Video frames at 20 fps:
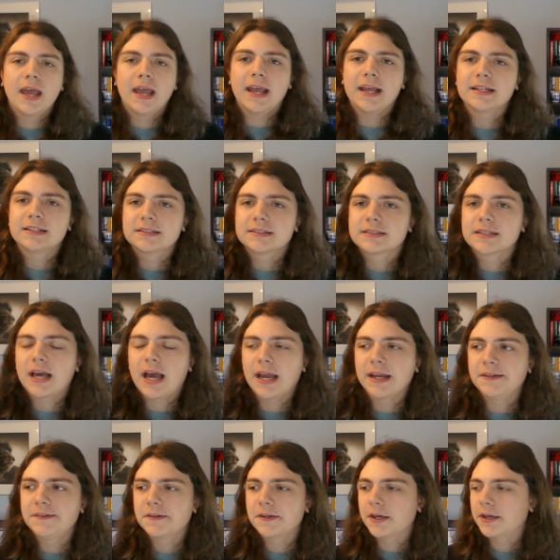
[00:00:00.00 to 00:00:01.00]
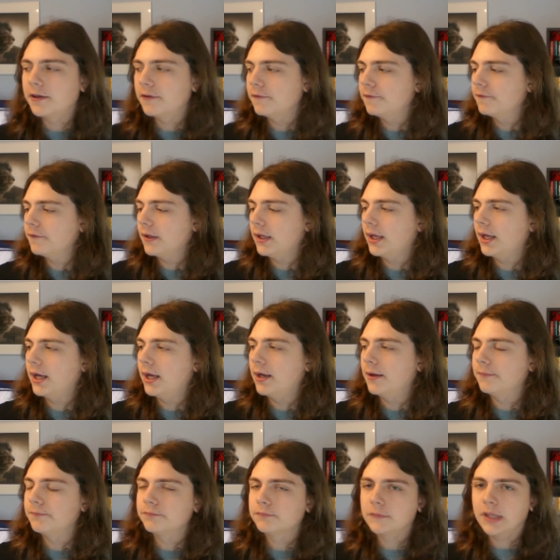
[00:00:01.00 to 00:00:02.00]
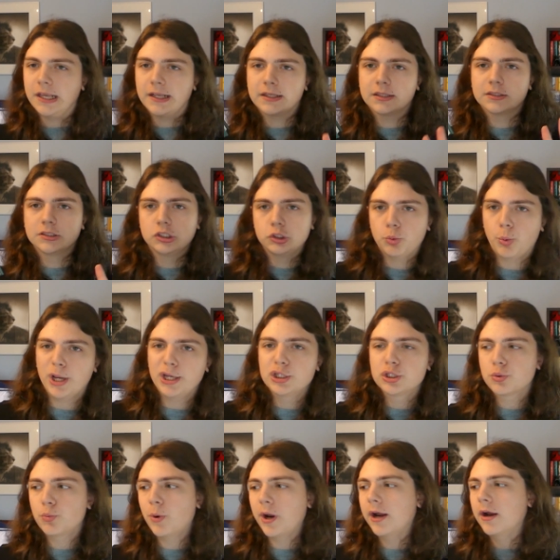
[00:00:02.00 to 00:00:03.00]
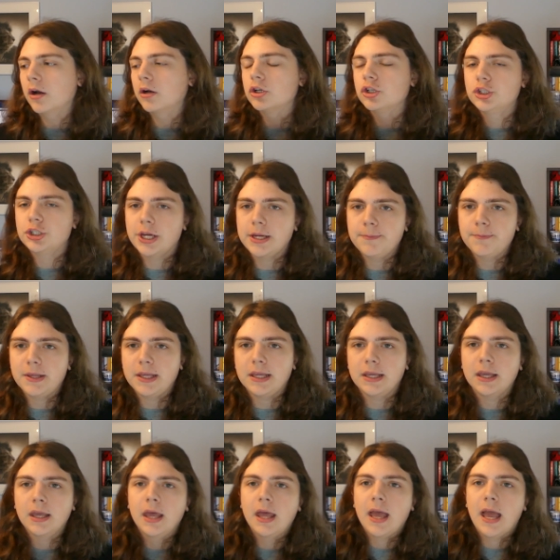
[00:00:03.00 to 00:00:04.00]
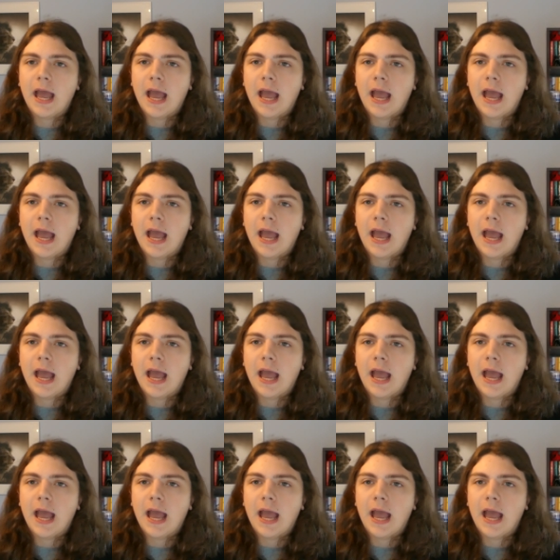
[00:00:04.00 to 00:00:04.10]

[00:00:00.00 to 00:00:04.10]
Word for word: it's kind of um, like switched where Jamie,